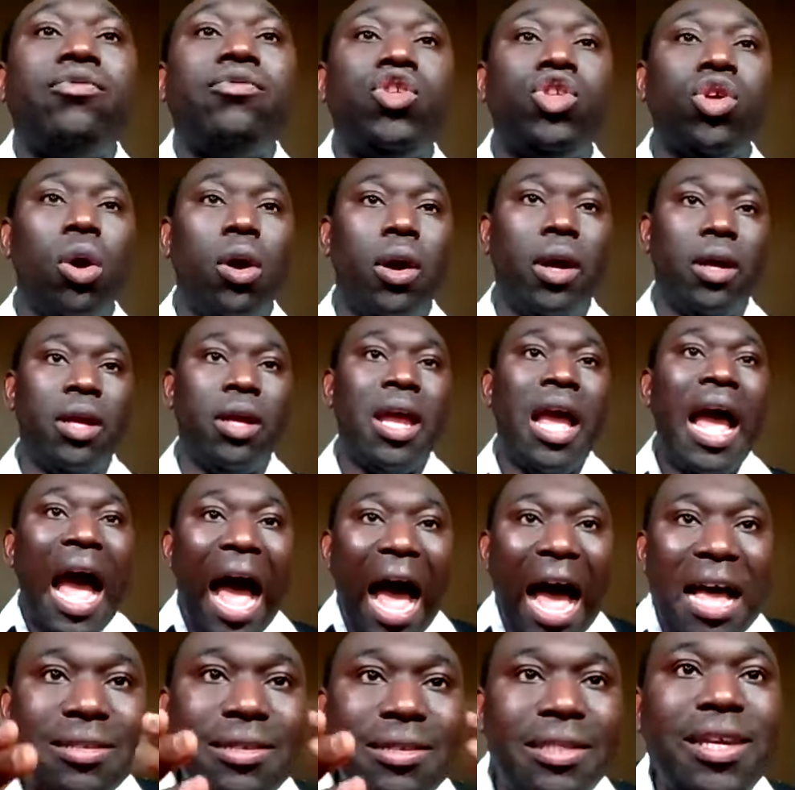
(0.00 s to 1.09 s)
have joy.
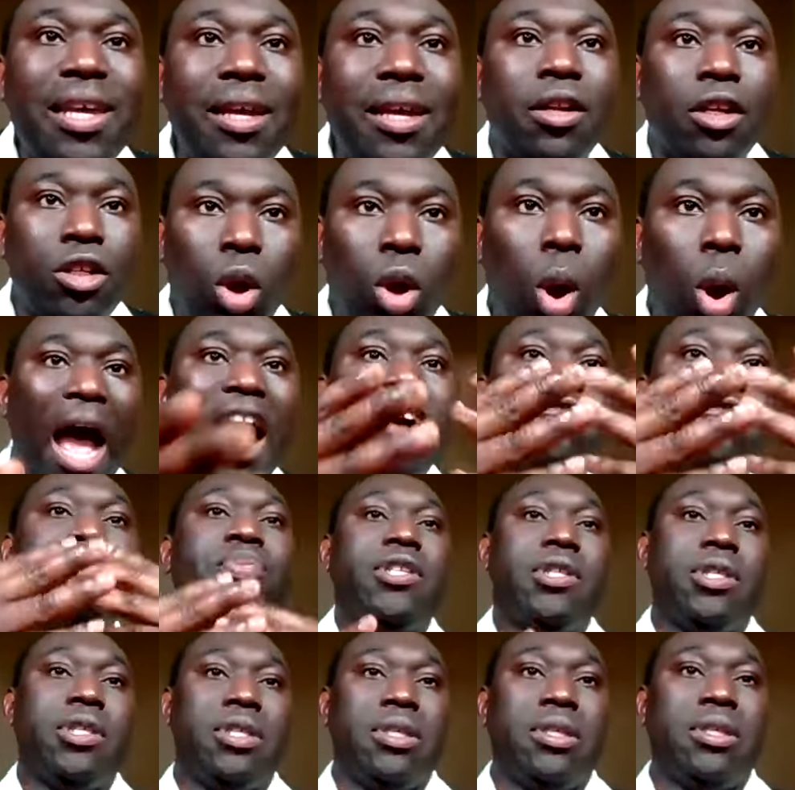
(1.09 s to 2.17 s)
And still don't have
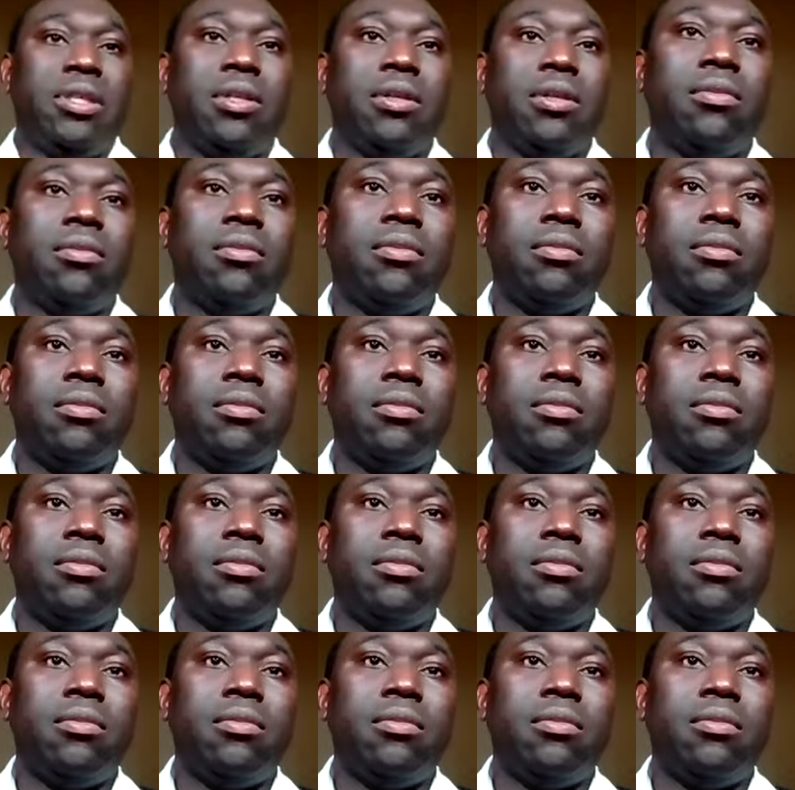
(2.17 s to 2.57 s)
peace.